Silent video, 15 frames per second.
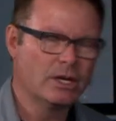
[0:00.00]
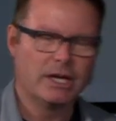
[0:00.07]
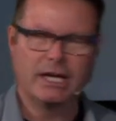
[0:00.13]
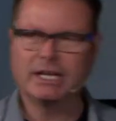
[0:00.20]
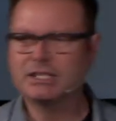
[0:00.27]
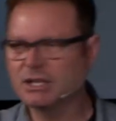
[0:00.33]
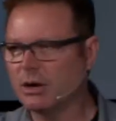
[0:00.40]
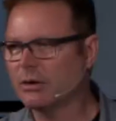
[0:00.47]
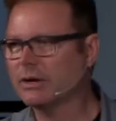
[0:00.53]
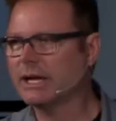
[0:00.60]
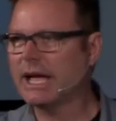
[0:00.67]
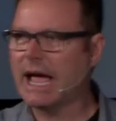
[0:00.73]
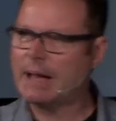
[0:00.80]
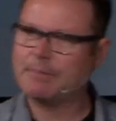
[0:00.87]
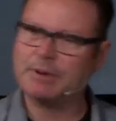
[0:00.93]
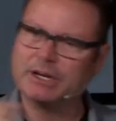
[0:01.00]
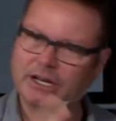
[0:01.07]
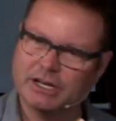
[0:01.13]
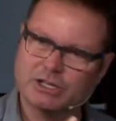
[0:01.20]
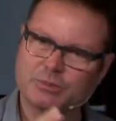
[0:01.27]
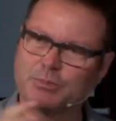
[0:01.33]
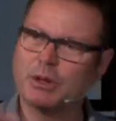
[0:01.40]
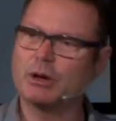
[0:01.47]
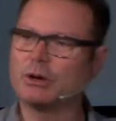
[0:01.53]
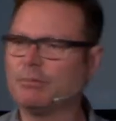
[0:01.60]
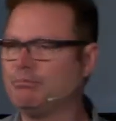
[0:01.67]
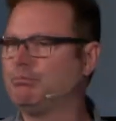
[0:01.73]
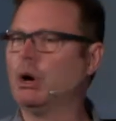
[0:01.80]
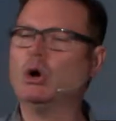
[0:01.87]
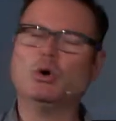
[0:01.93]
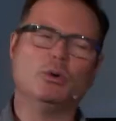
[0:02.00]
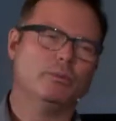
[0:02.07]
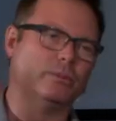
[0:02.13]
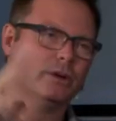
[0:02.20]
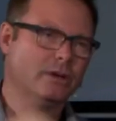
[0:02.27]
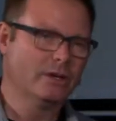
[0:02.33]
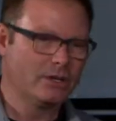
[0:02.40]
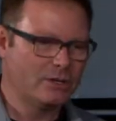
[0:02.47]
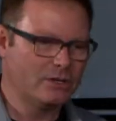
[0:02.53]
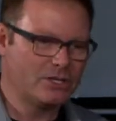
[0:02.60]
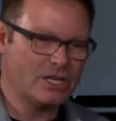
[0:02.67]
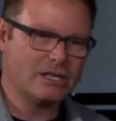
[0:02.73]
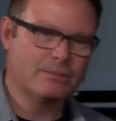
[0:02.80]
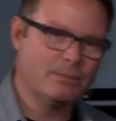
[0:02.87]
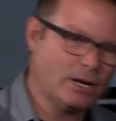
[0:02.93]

It's already happened, it exploded, boom. You see the